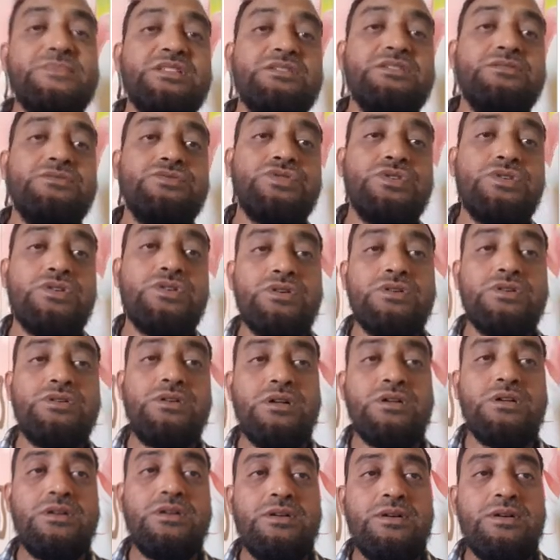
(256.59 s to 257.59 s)
So
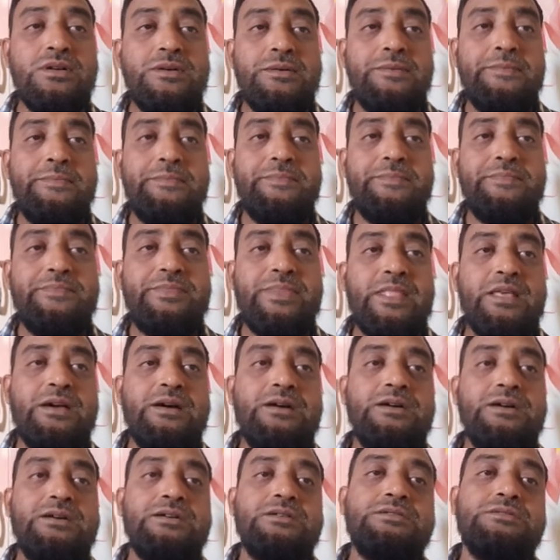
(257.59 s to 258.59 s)

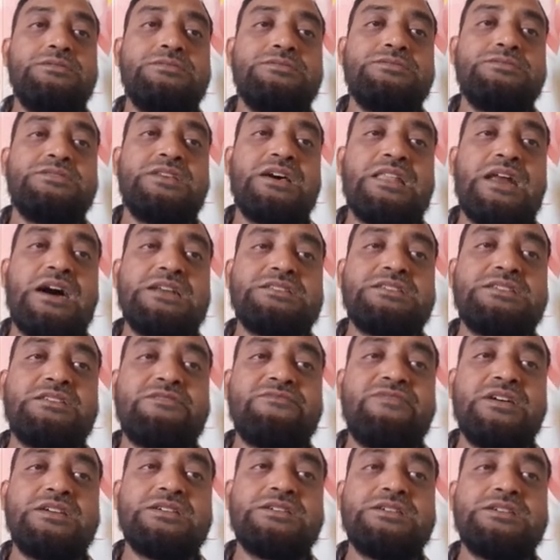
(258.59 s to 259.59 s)
the logic
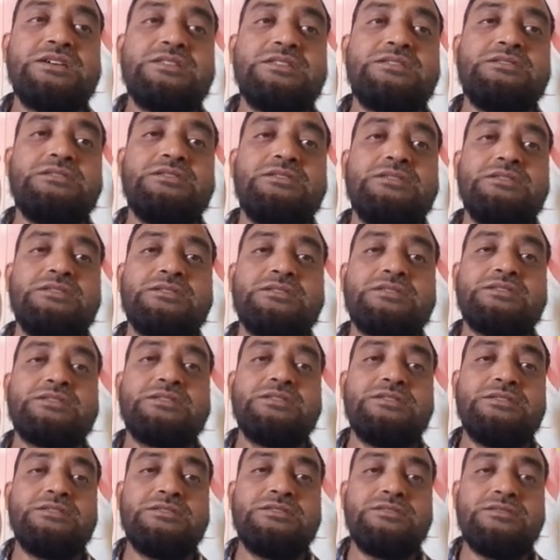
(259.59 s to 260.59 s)
function,
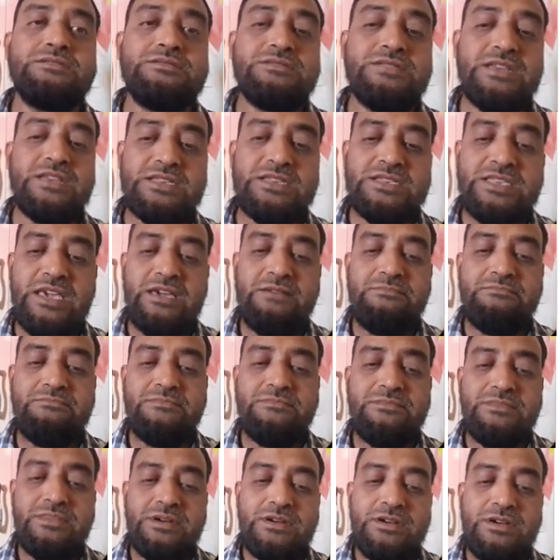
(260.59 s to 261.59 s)
the
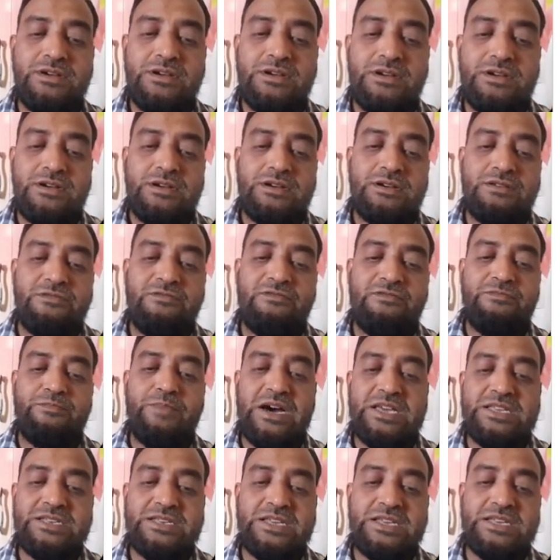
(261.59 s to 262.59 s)
same
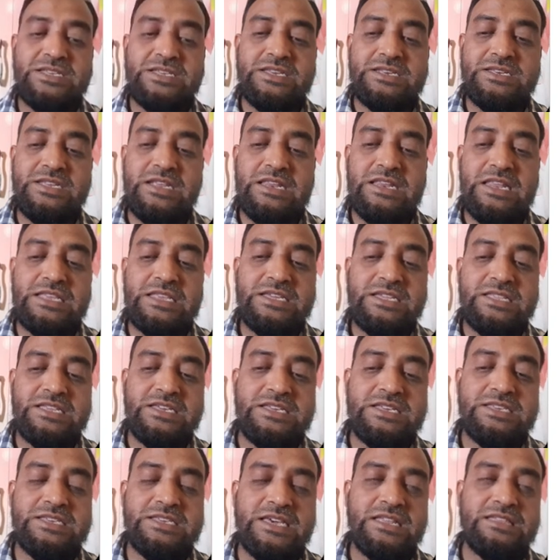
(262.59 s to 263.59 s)
pass transistor logic, this
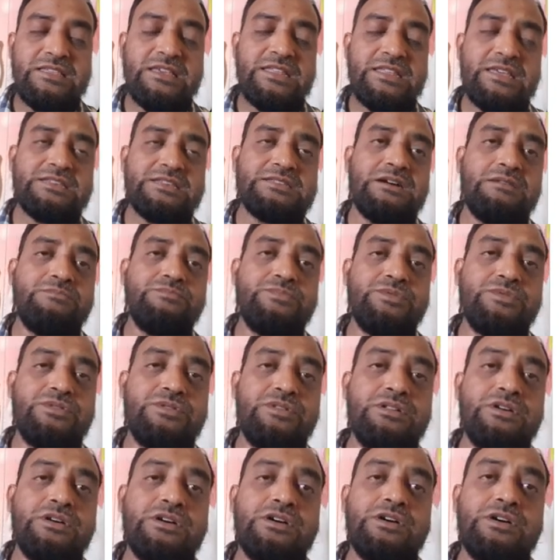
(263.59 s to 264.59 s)
is another
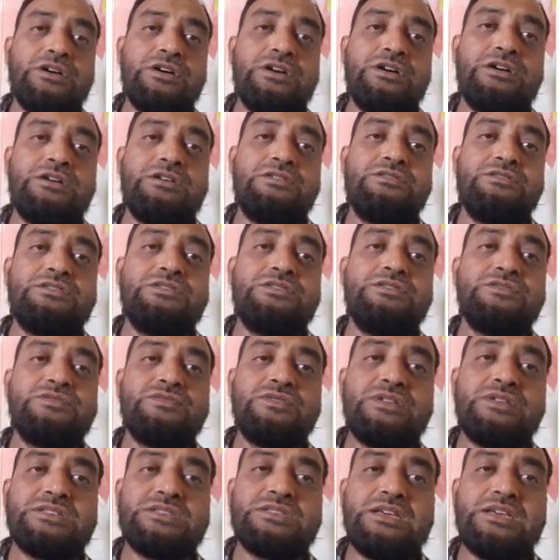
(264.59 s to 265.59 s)
example.
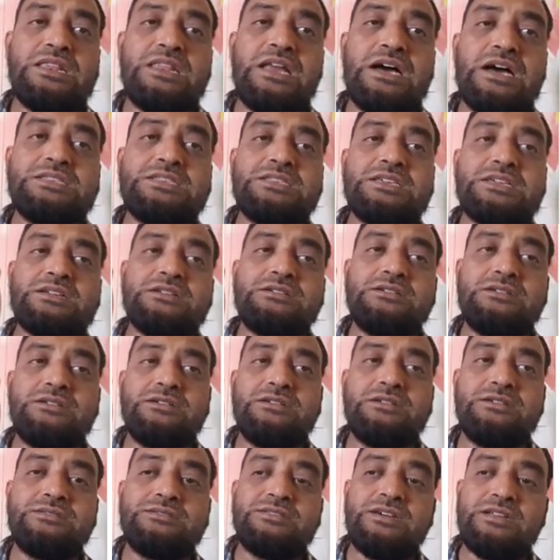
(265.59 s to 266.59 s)
Universal logic,
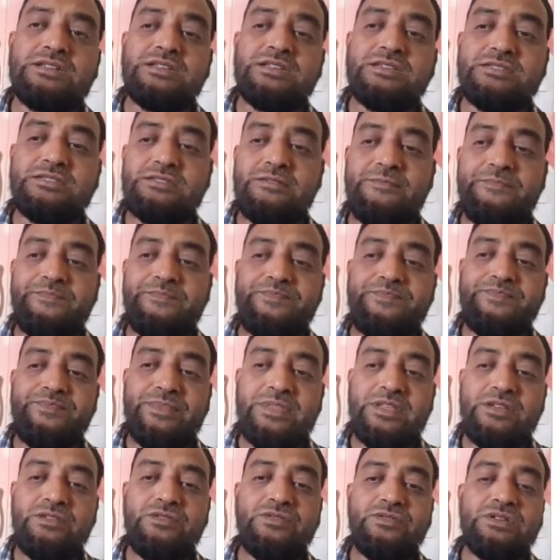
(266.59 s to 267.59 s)
that is
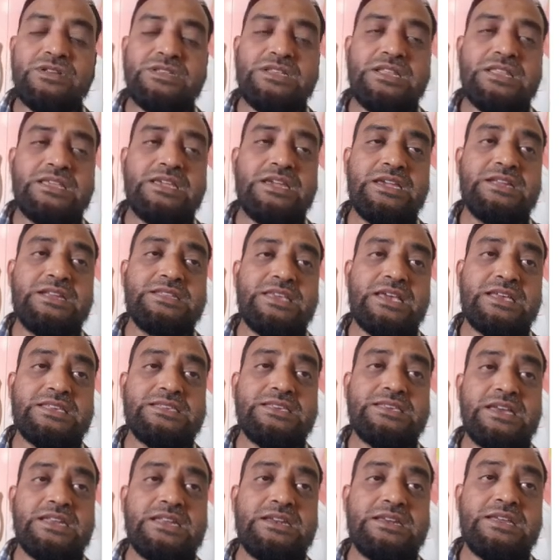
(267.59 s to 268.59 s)
universal gates,
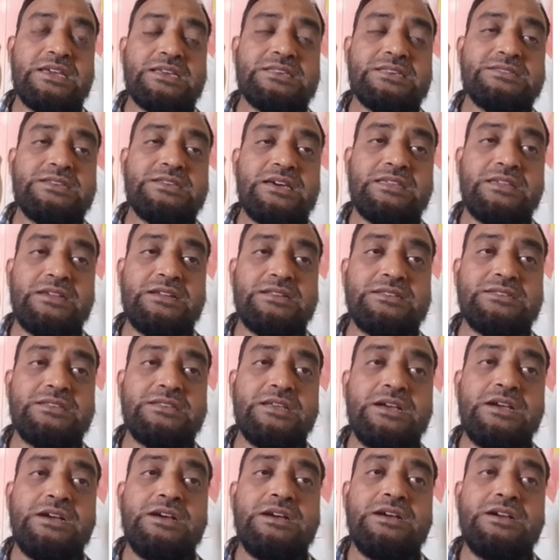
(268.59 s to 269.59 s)
XR and XNOR gates.
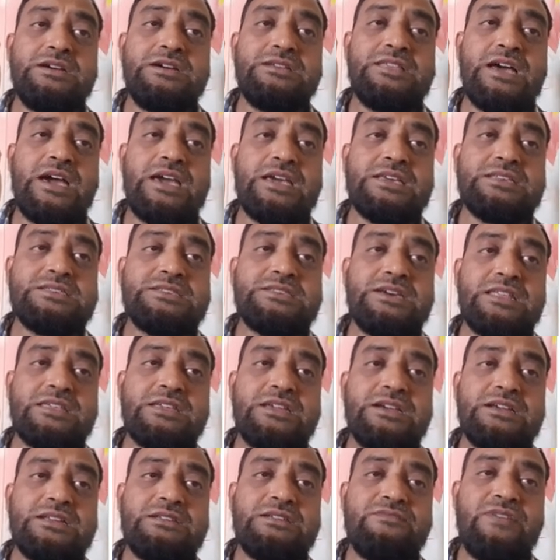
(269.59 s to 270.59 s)
The XR
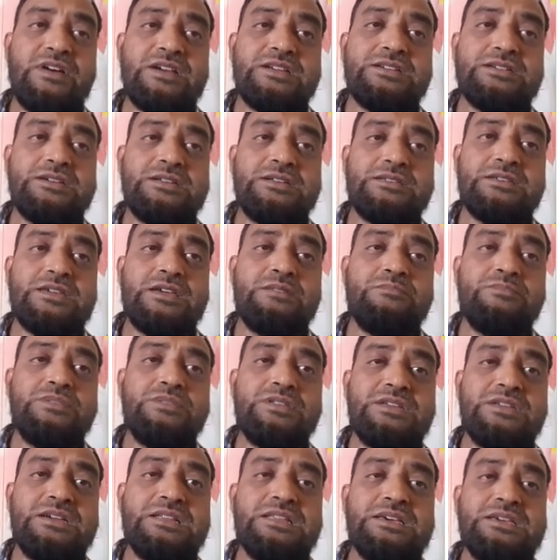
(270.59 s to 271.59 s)
gate function can be
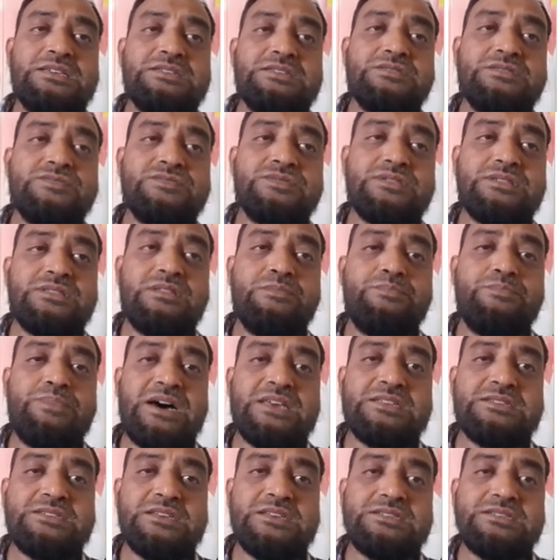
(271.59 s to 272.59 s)
realized using the
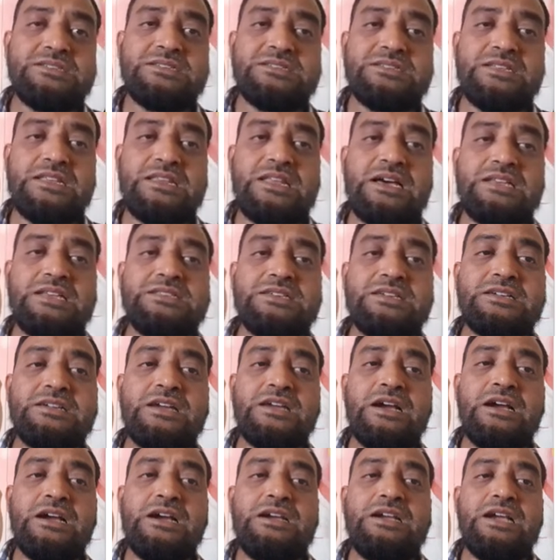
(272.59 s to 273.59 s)
pass transistor logic
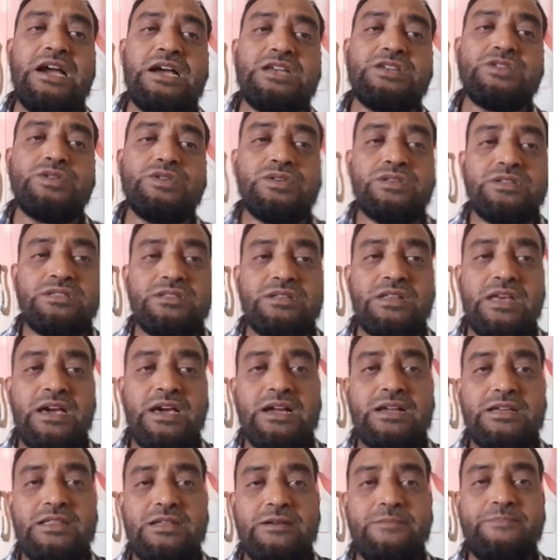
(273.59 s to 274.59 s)
as shown in the
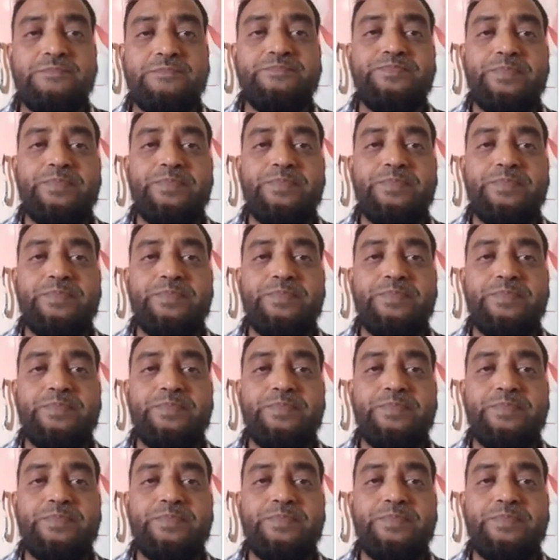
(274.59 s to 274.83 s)
diagram.